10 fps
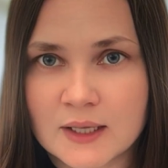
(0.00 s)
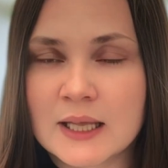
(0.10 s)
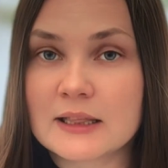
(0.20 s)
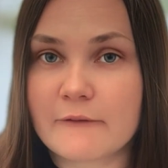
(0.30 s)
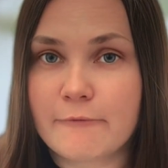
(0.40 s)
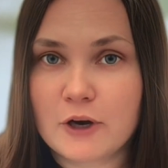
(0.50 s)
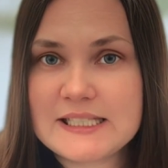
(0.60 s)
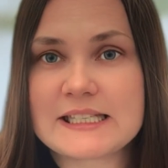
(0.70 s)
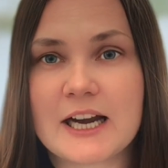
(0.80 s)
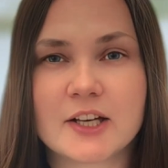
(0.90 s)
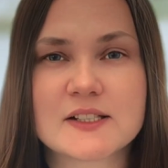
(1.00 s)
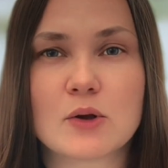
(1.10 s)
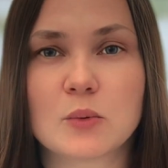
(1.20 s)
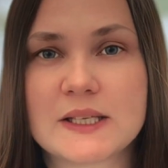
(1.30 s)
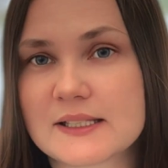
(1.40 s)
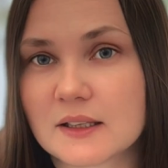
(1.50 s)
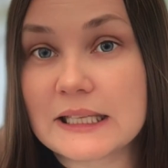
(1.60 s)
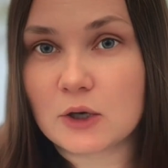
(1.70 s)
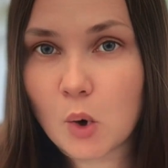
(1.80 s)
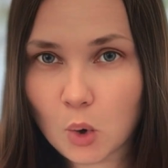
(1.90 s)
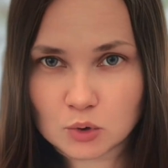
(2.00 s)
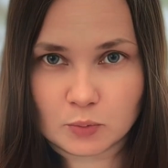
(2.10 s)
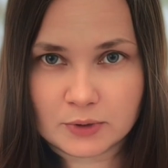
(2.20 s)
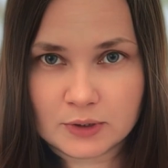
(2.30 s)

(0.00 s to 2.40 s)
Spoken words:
The first tier is always the core loop.